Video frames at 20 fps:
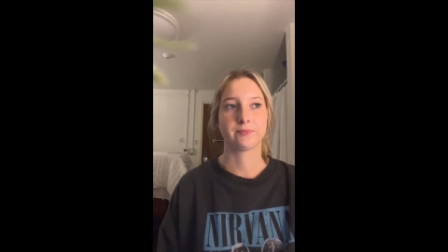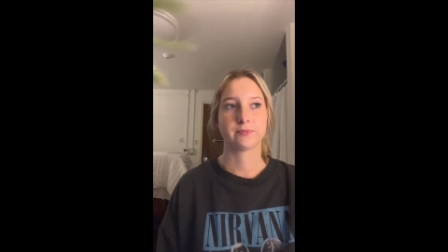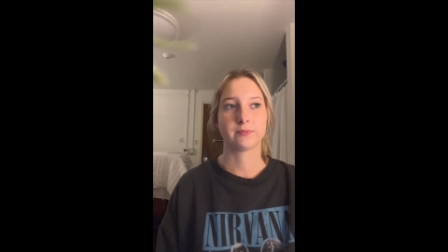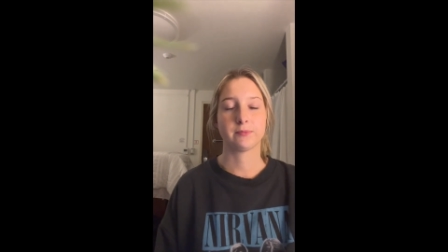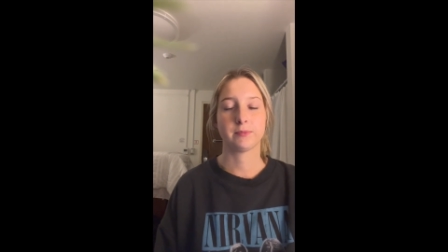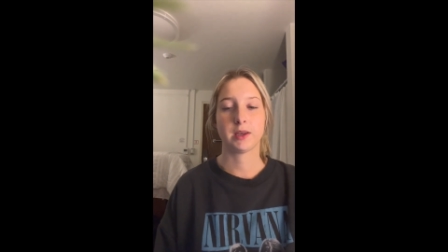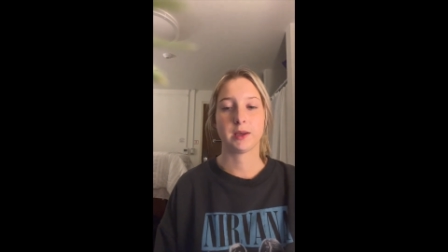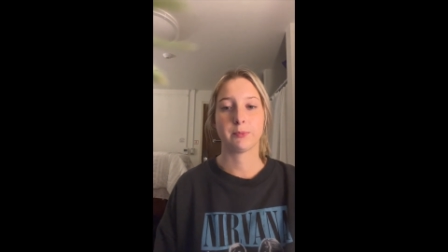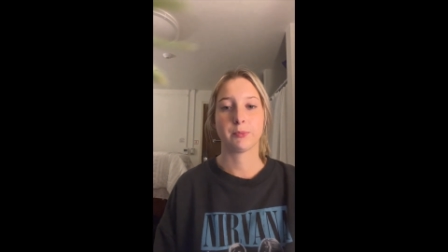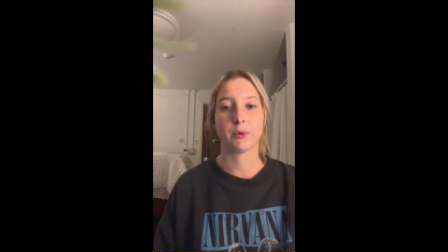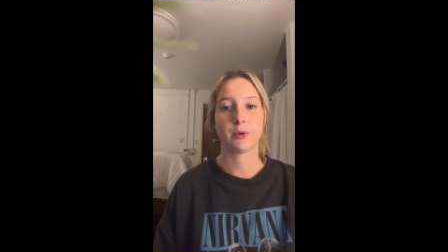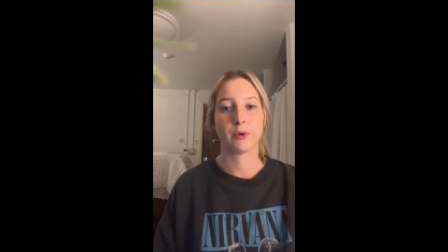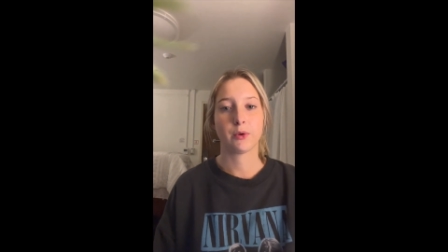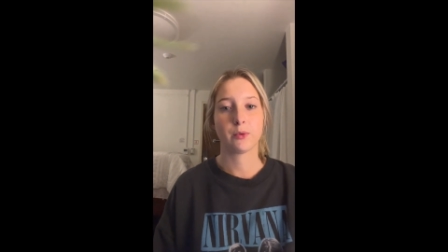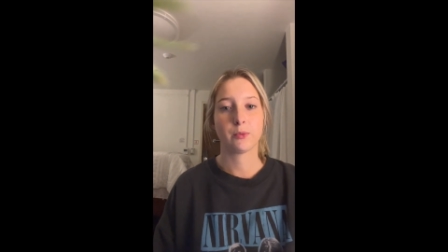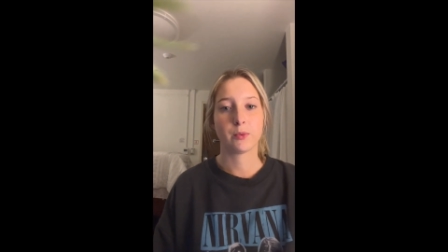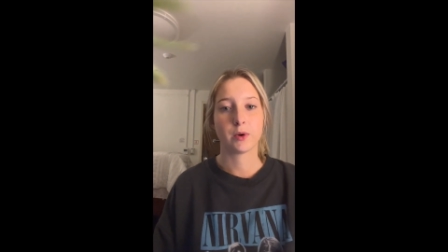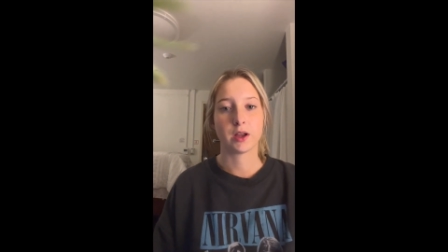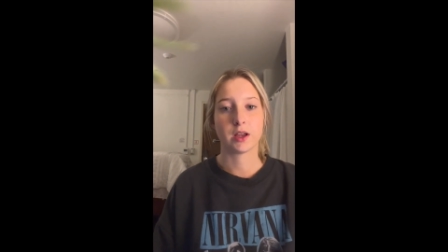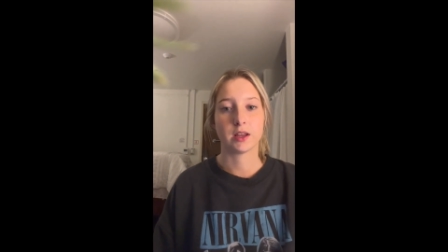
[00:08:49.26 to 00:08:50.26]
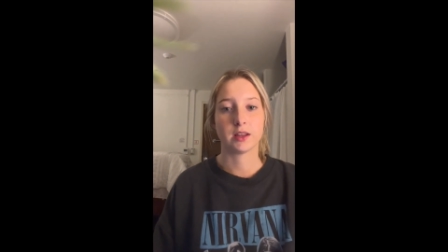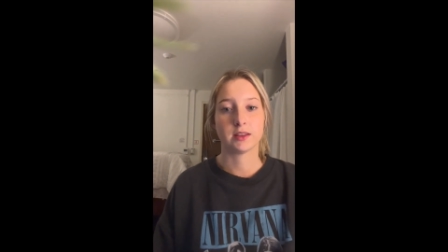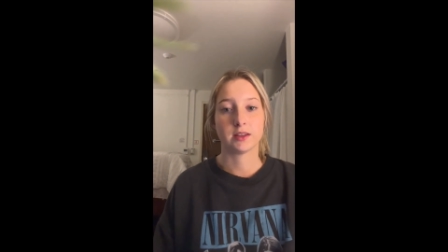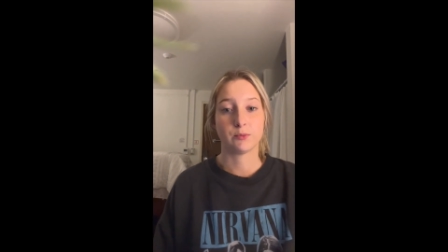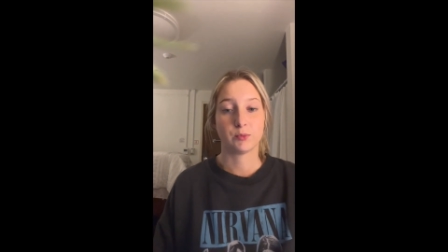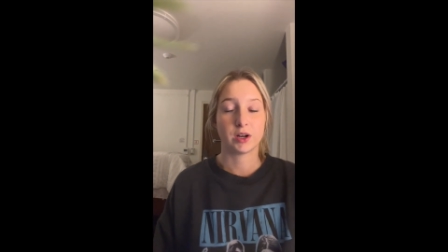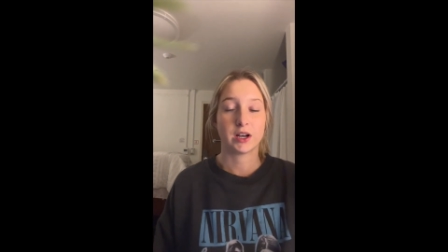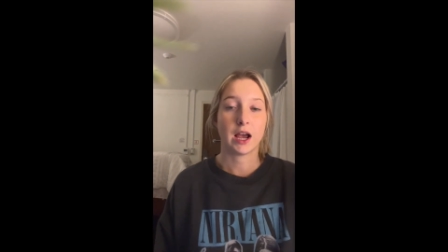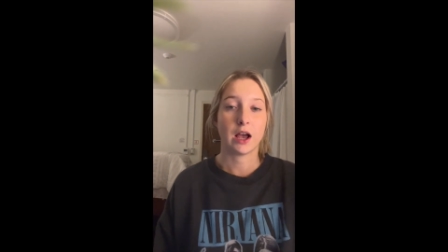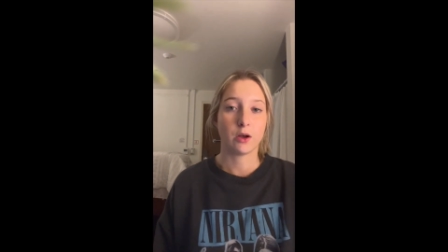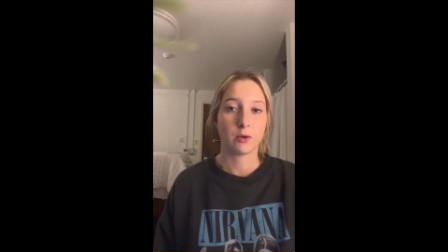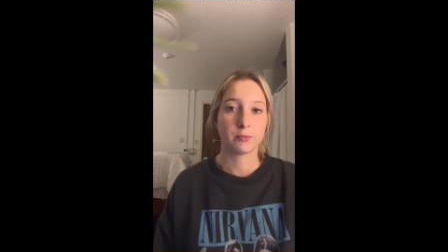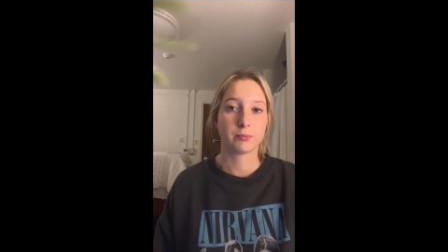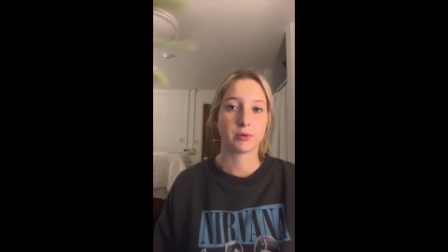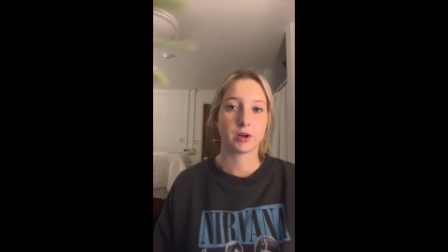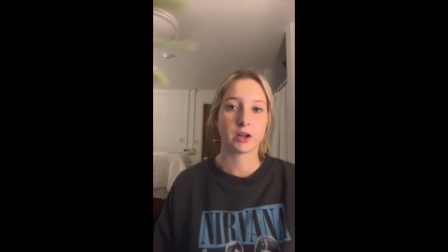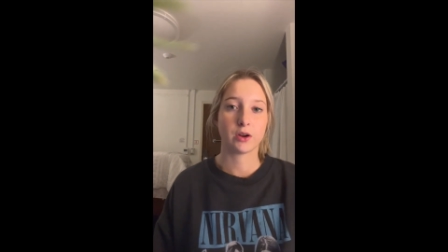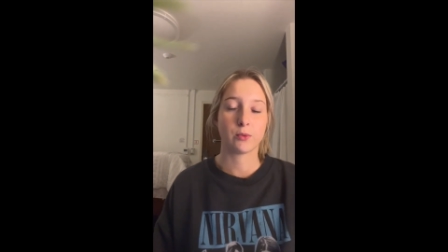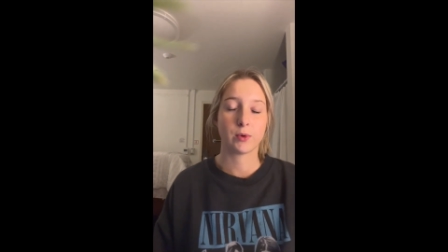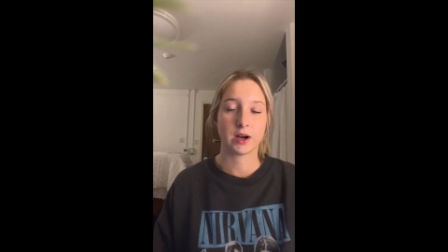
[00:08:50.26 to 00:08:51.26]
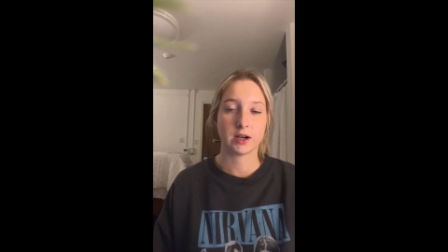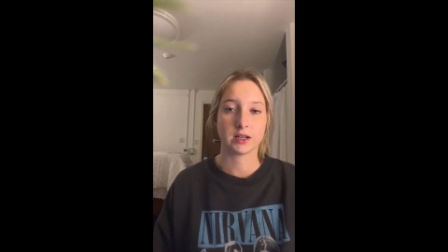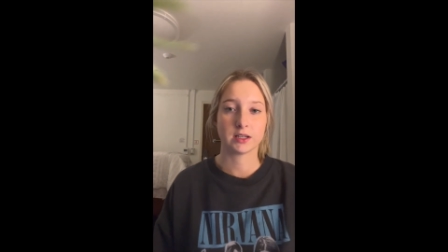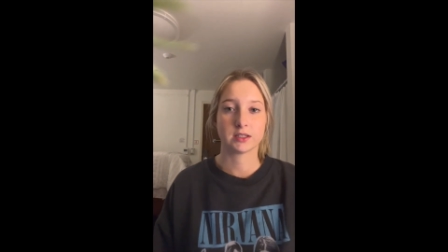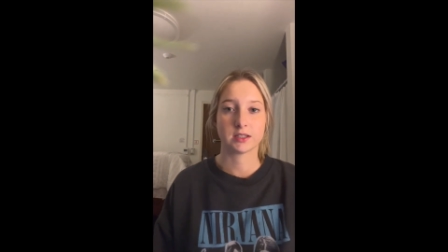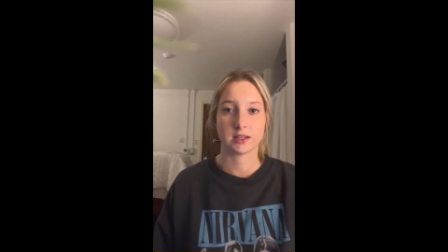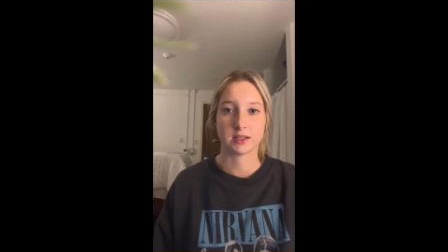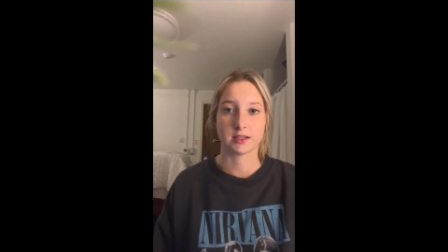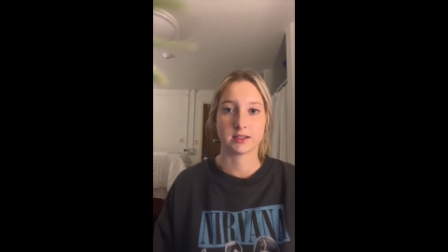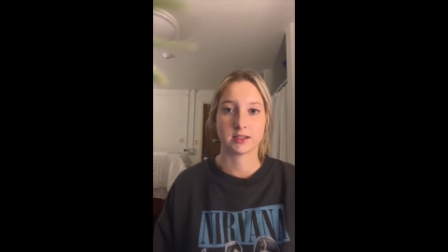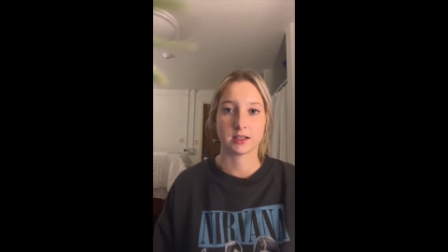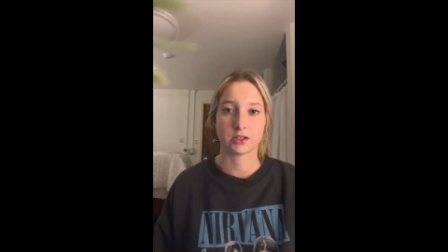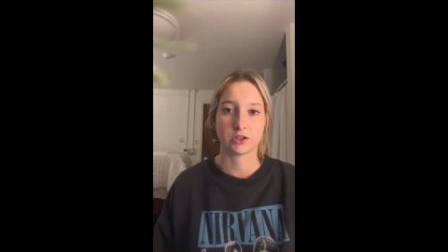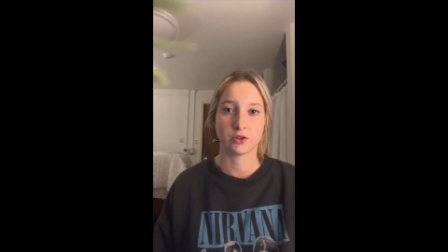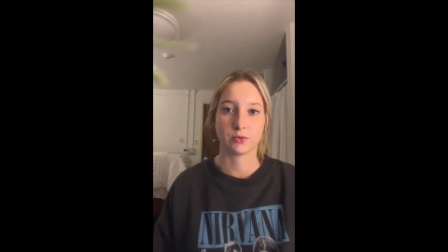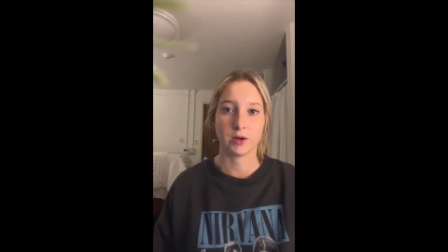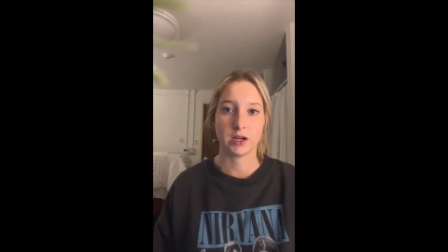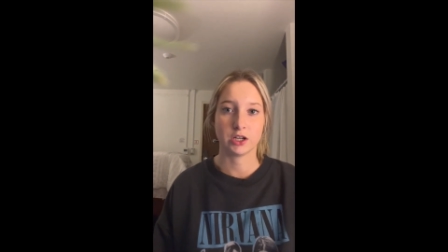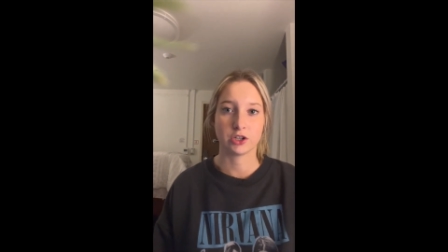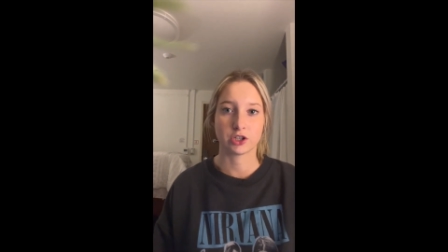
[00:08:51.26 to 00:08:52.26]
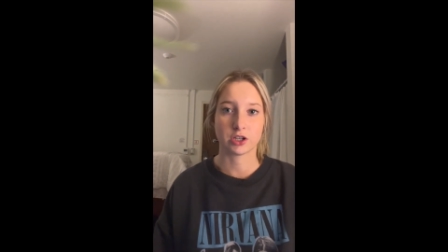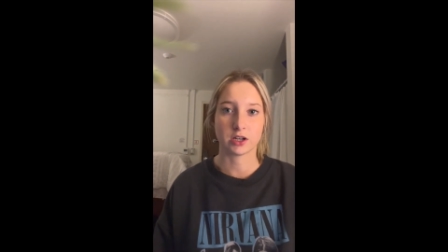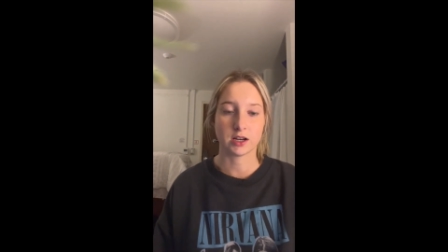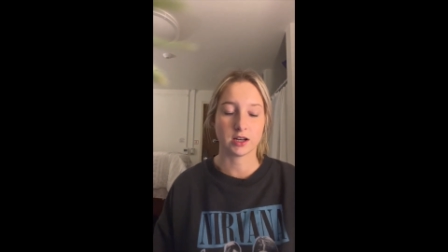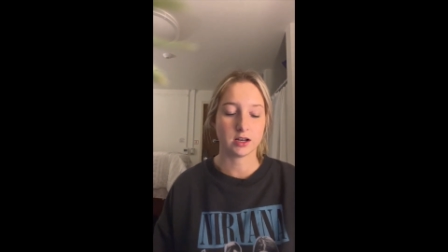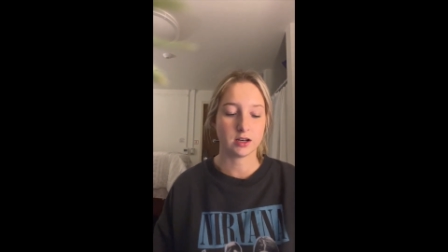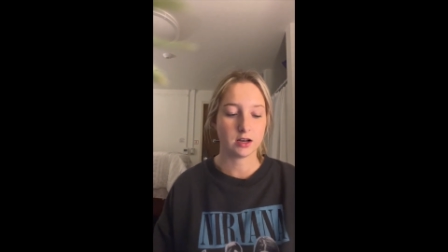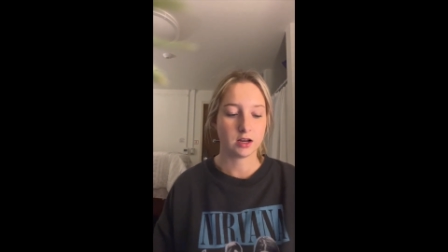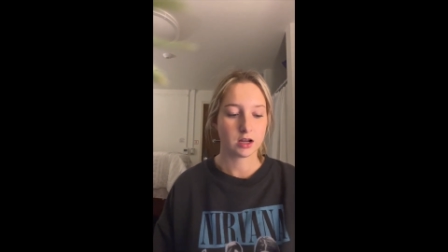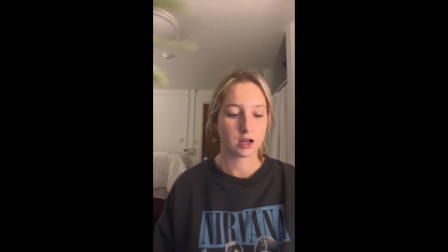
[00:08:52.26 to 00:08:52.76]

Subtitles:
People would help bring awareness to this situation.